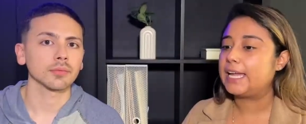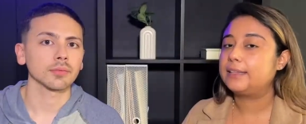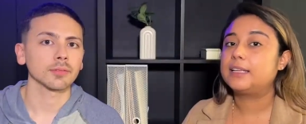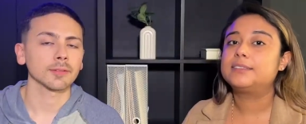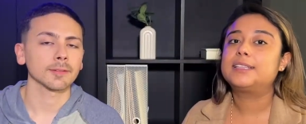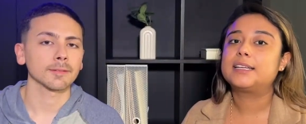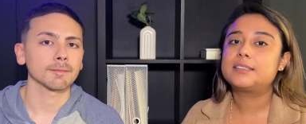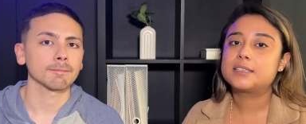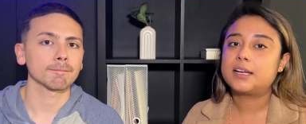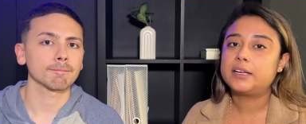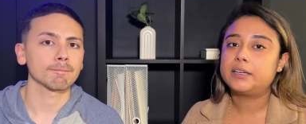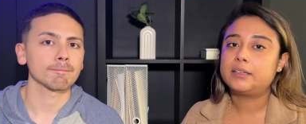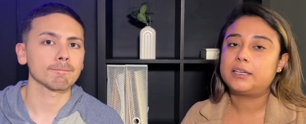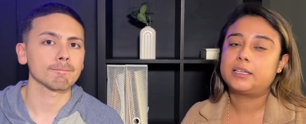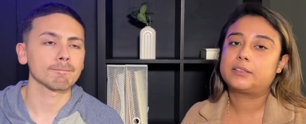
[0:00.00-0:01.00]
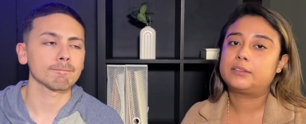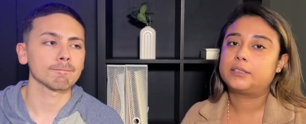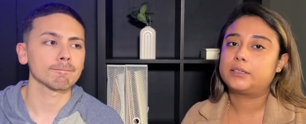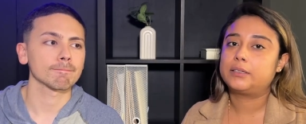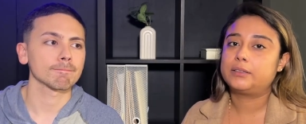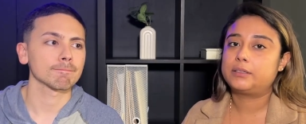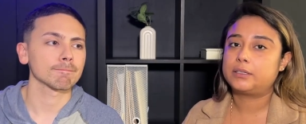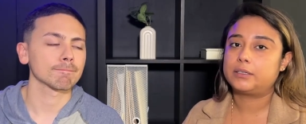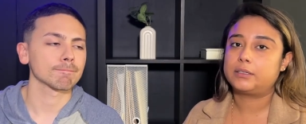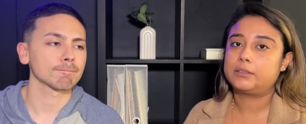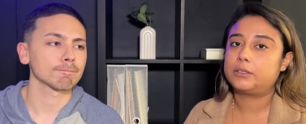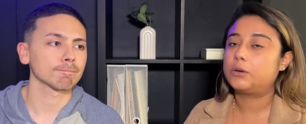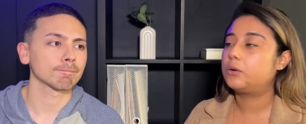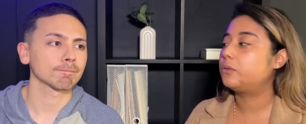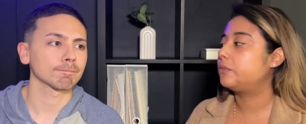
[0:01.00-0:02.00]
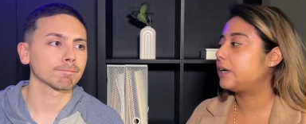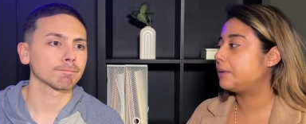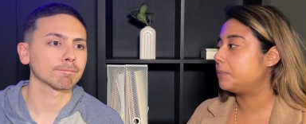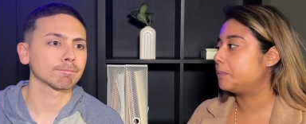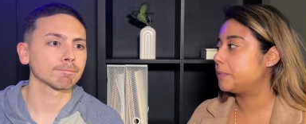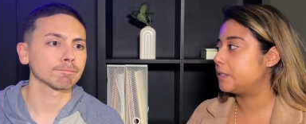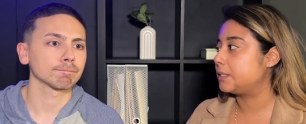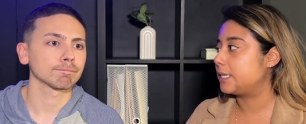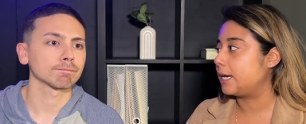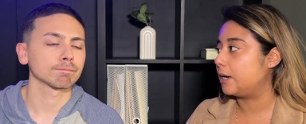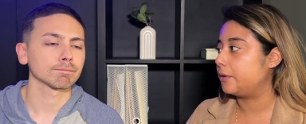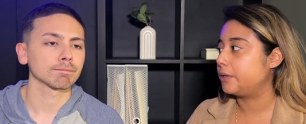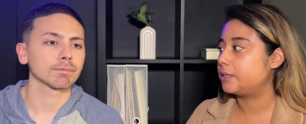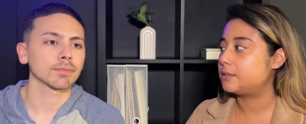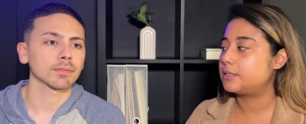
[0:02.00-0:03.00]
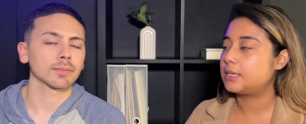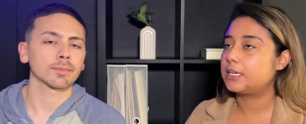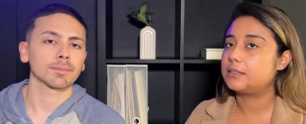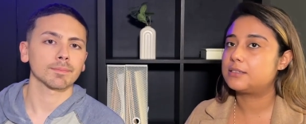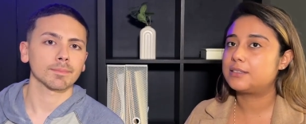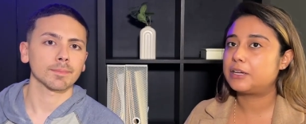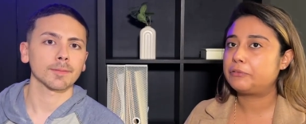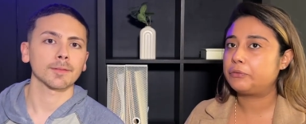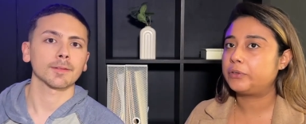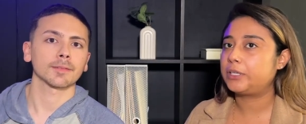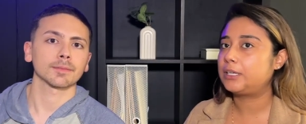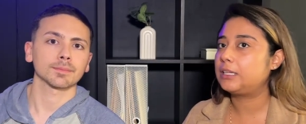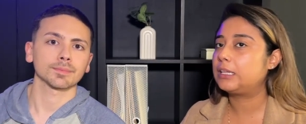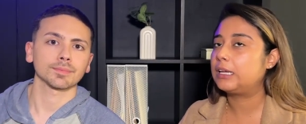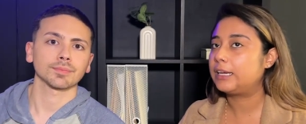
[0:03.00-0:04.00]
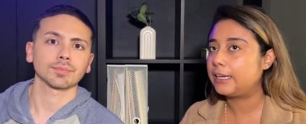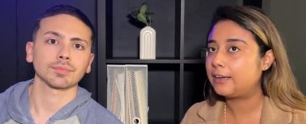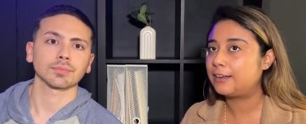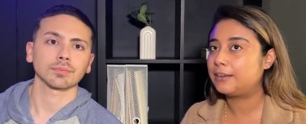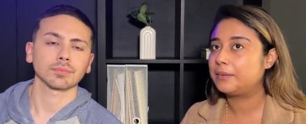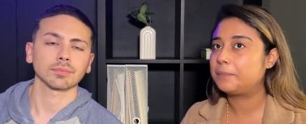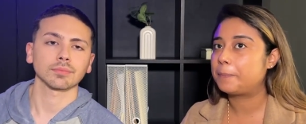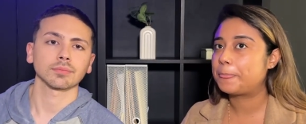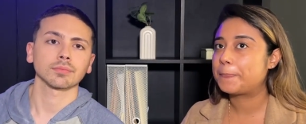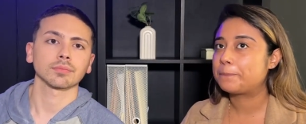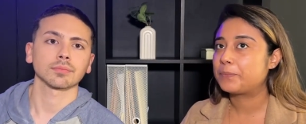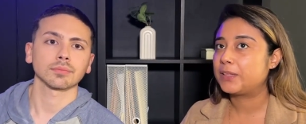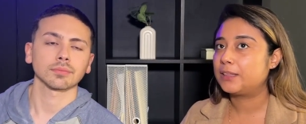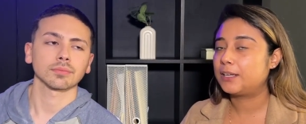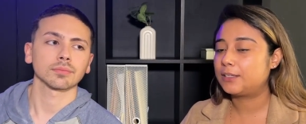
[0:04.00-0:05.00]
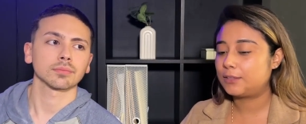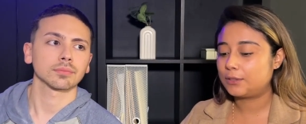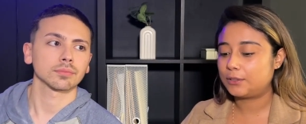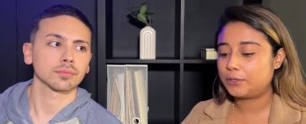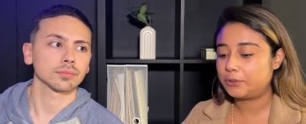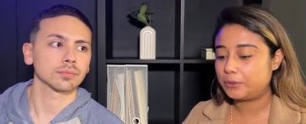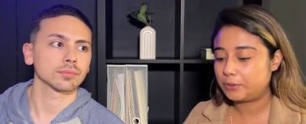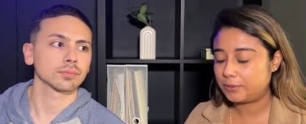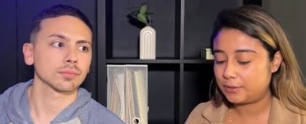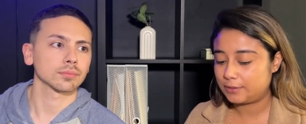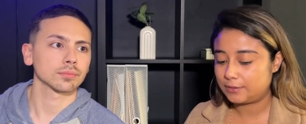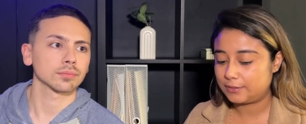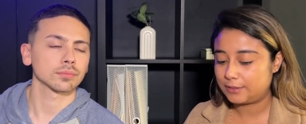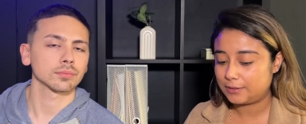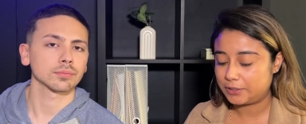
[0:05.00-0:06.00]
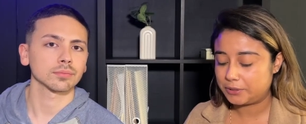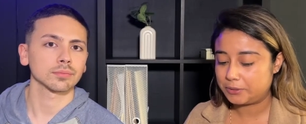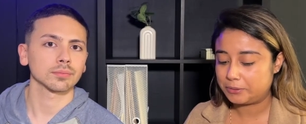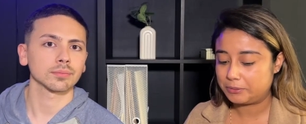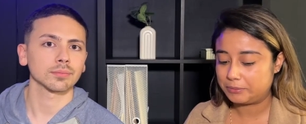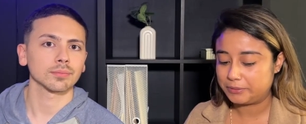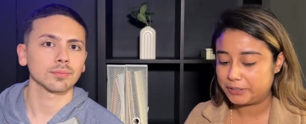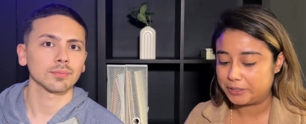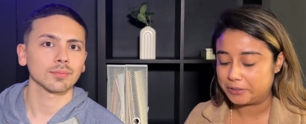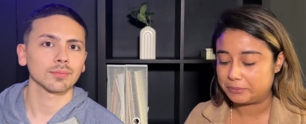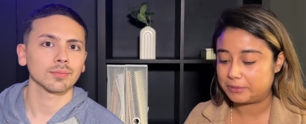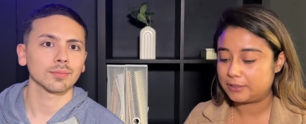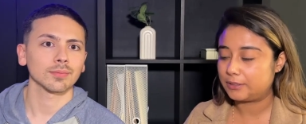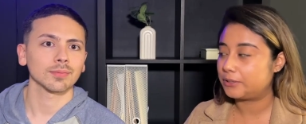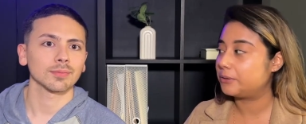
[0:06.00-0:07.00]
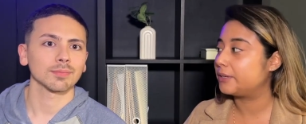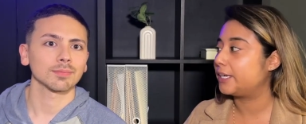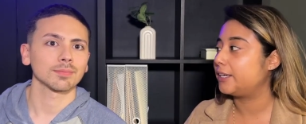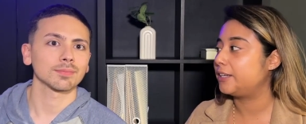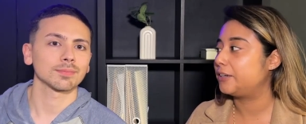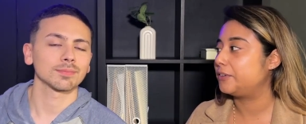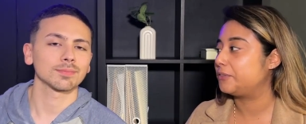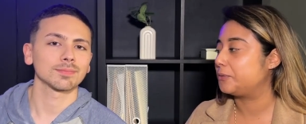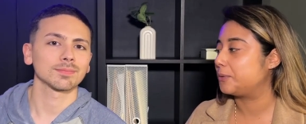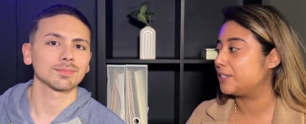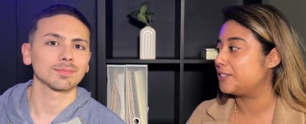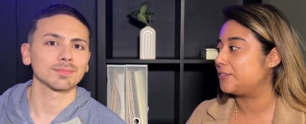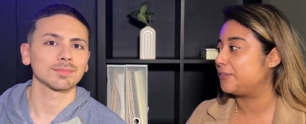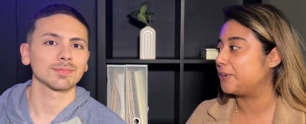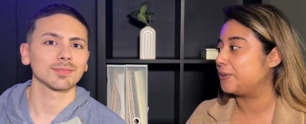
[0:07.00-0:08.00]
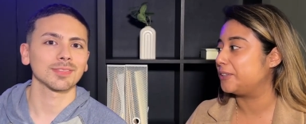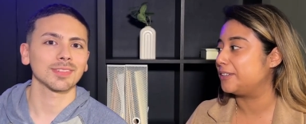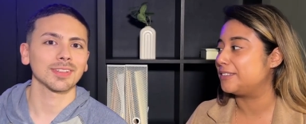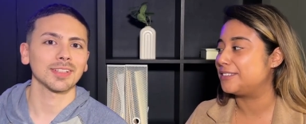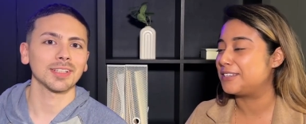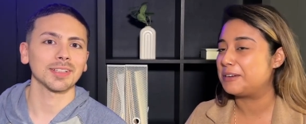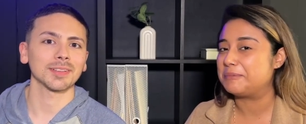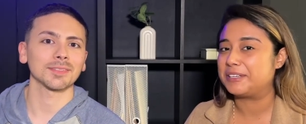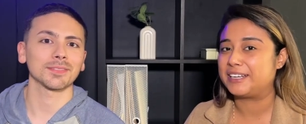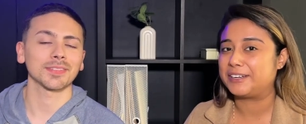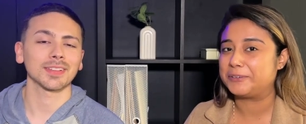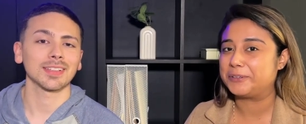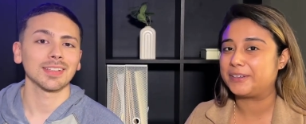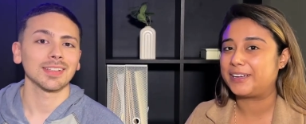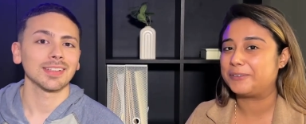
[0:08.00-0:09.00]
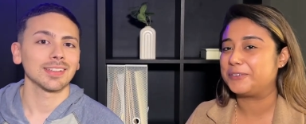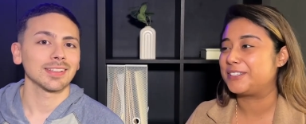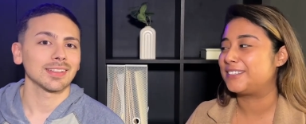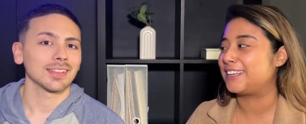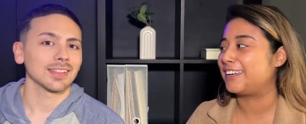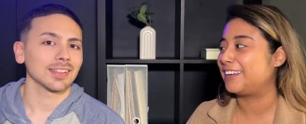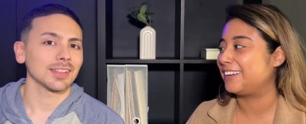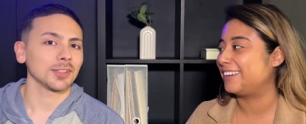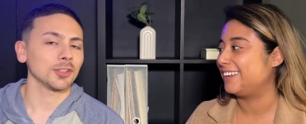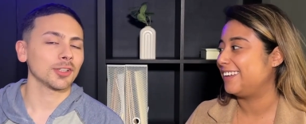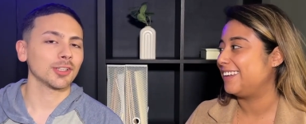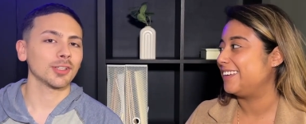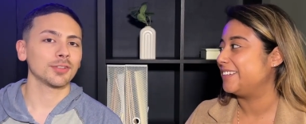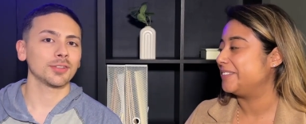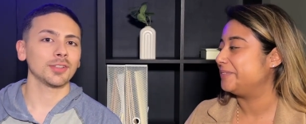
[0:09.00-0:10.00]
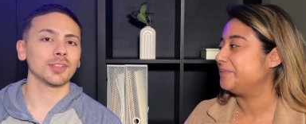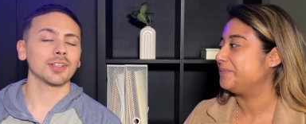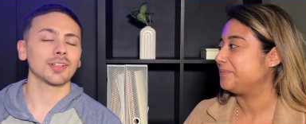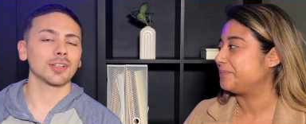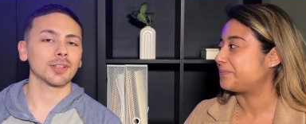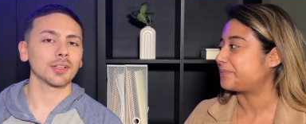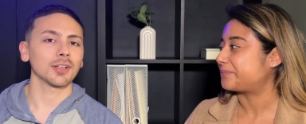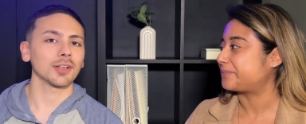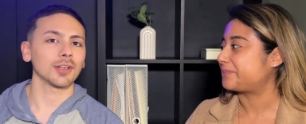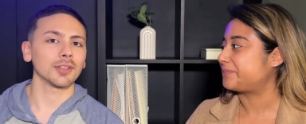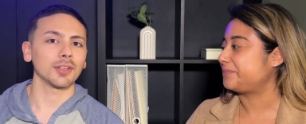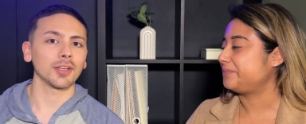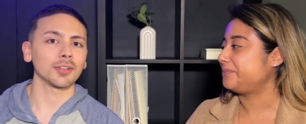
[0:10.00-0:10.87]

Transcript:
Speaker 1: and that's kind of like the, the the whole vibe of the town. It's it's definitely like like the little the little you know the little kid of Westfield and yeah. Summit, I would I would say.
Speaker 2: You're gonna see a, a,